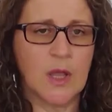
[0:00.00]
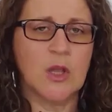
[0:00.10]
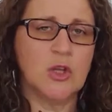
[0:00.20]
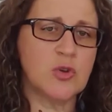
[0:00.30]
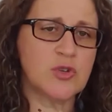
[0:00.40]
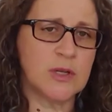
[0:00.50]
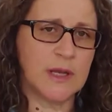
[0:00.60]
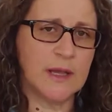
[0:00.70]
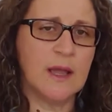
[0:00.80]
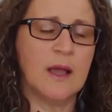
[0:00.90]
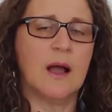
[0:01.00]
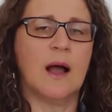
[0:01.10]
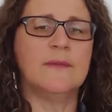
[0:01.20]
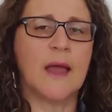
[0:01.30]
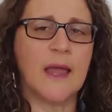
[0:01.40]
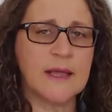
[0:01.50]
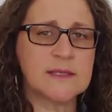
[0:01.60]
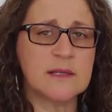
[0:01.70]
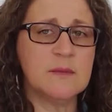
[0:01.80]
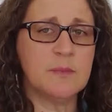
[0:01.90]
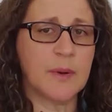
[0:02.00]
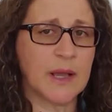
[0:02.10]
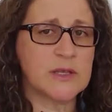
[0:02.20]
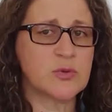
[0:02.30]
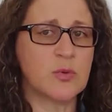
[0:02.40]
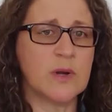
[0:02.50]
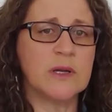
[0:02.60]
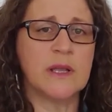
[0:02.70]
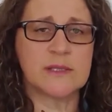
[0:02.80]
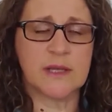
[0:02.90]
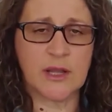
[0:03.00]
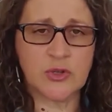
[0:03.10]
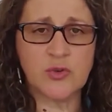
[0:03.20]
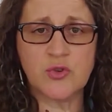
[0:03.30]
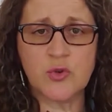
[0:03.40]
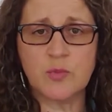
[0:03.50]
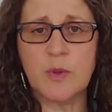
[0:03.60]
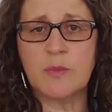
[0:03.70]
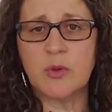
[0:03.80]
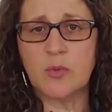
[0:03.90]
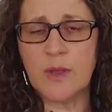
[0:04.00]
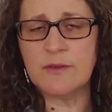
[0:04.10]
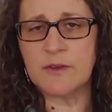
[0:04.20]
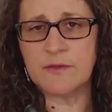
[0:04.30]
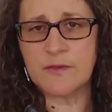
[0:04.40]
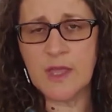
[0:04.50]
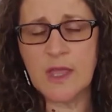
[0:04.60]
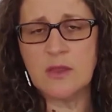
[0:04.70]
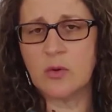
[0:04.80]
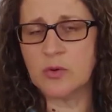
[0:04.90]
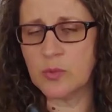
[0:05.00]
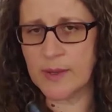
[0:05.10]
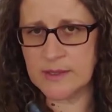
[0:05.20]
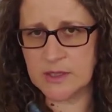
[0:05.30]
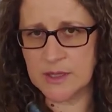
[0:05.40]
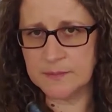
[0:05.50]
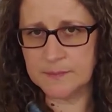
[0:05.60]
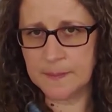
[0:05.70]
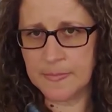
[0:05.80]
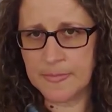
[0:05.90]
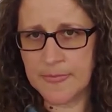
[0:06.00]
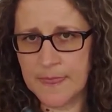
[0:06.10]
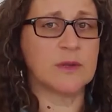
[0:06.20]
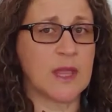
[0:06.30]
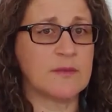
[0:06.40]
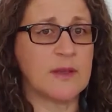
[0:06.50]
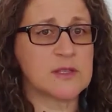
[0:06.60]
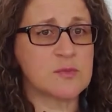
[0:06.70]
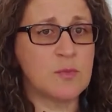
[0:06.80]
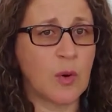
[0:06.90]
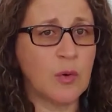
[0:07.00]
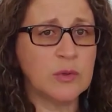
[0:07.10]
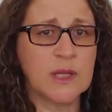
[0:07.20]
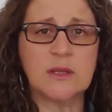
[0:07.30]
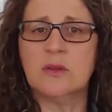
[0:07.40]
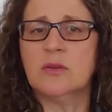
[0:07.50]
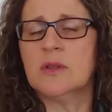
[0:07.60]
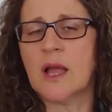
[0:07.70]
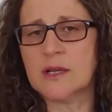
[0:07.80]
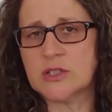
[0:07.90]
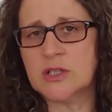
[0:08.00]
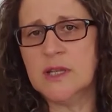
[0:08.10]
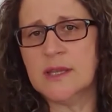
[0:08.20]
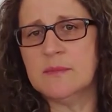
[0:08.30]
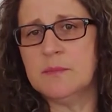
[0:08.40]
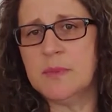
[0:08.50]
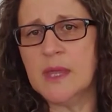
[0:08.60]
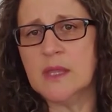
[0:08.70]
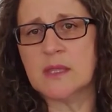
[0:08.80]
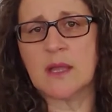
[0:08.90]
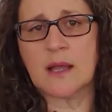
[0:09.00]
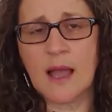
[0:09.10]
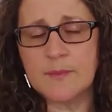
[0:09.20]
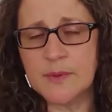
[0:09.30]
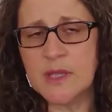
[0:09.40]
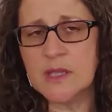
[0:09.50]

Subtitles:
Usually, an excellent price to earnings ratio should be between 15 or 20. There is more that actually can be that the company is